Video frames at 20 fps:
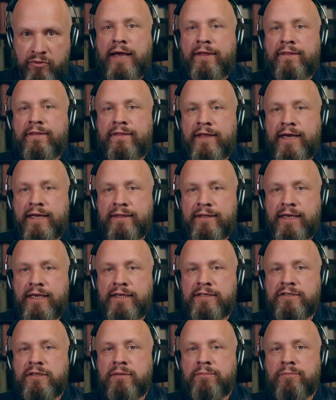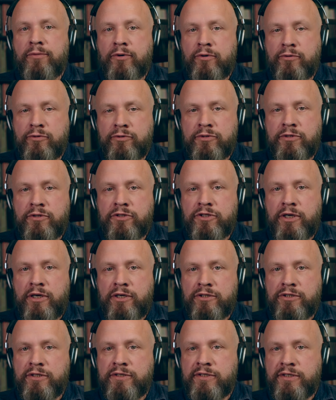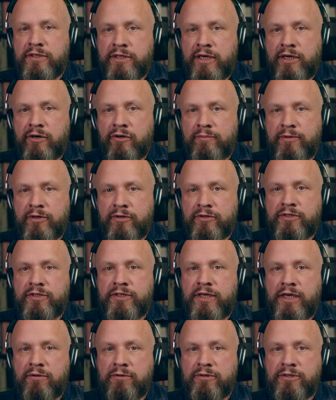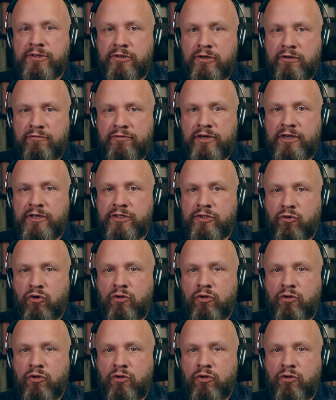And that is the most challenging scenario because SQL Server is